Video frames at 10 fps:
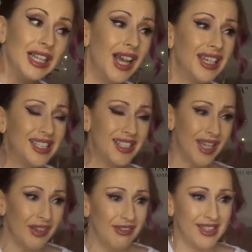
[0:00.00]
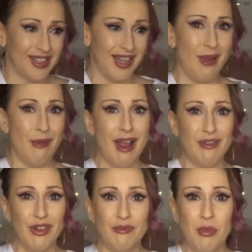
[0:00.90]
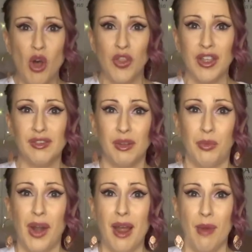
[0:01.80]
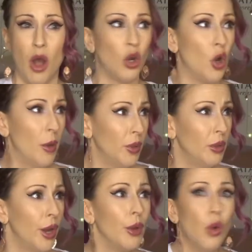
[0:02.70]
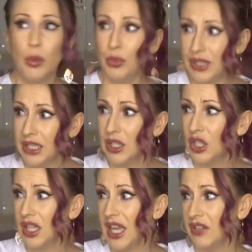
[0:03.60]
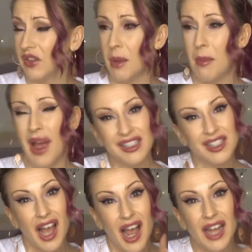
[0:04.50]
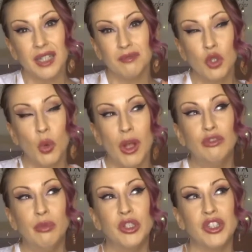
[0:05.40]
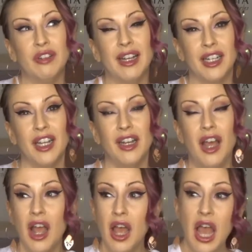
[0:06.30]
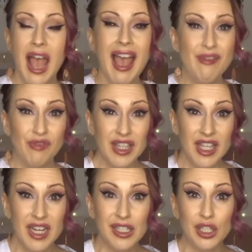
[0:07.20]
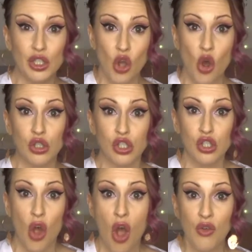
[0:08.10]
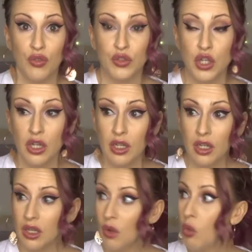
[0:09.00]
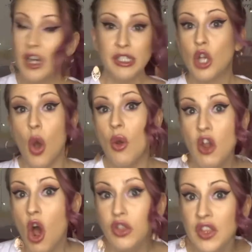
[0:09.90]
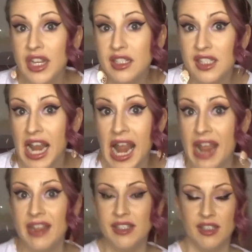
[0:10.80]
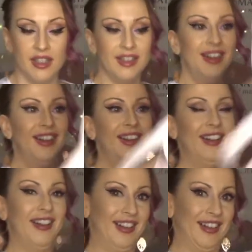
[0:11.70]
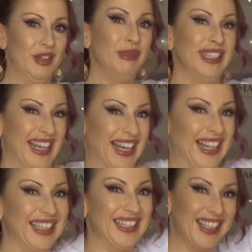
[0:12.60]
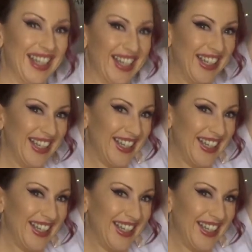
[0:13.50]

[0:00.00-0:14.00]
Like, seriously, whenever I've bought things from Primark or Boohoo or Pretty Little Thing for the past like 12 months, I reckon, everything is so soft. What is going on these days? But yeah, look.